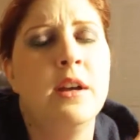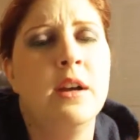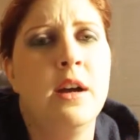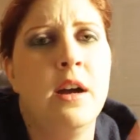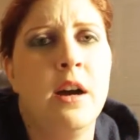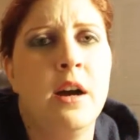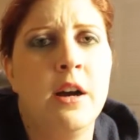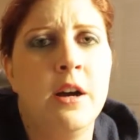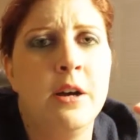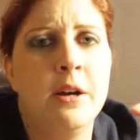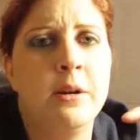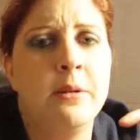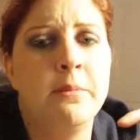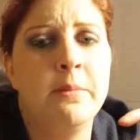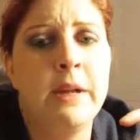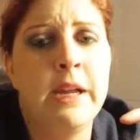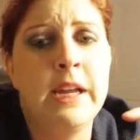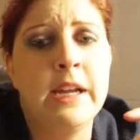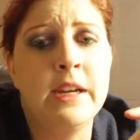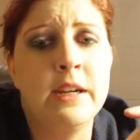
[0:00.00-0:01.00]
Um,
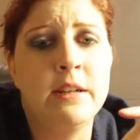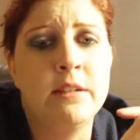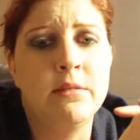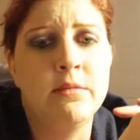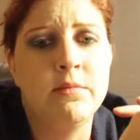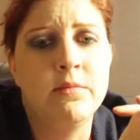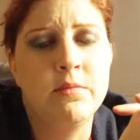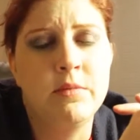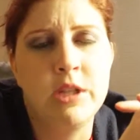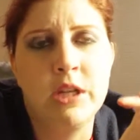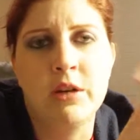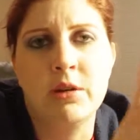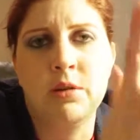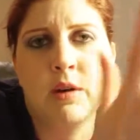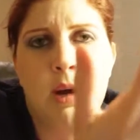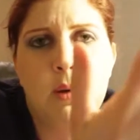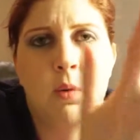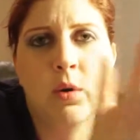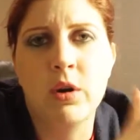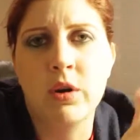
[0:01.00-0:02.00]
and, you know,
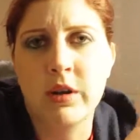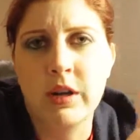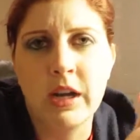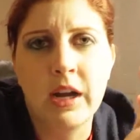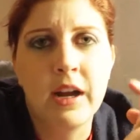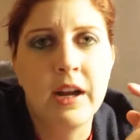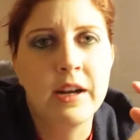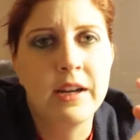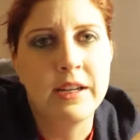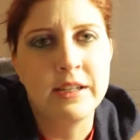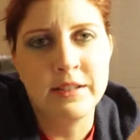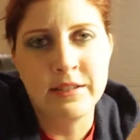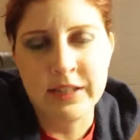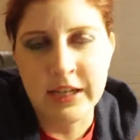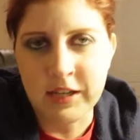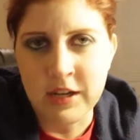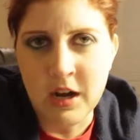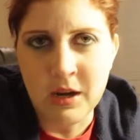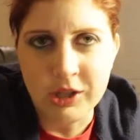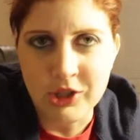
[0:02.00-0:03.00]
I work in
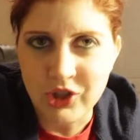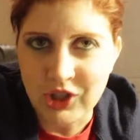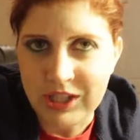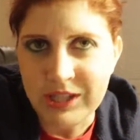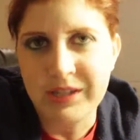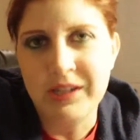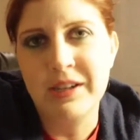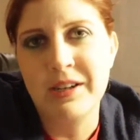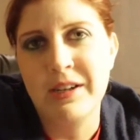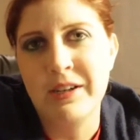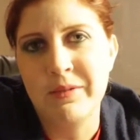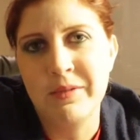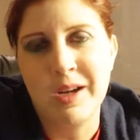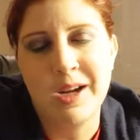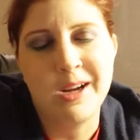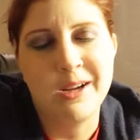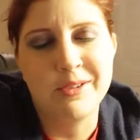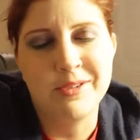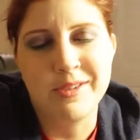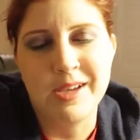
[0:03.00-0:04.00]
technology
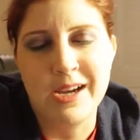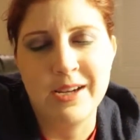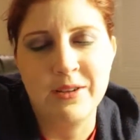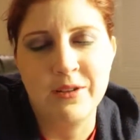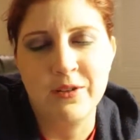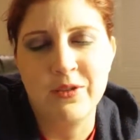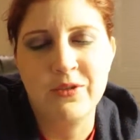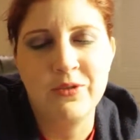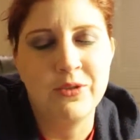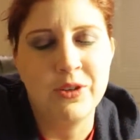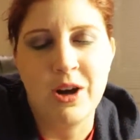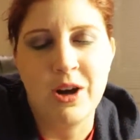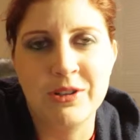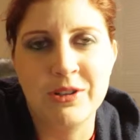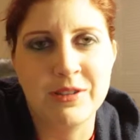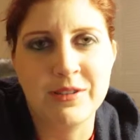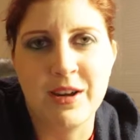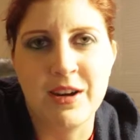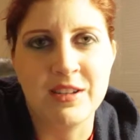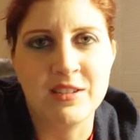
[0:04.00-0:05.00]
outside of
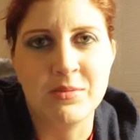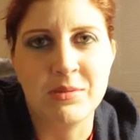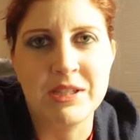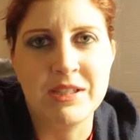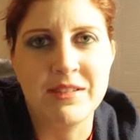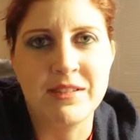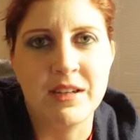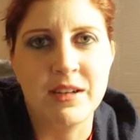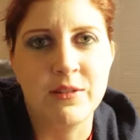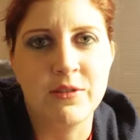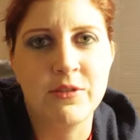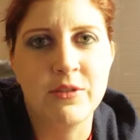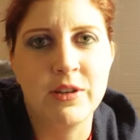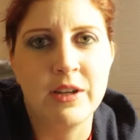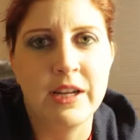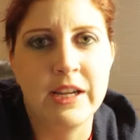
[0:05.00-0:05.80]
this cosplay stuff.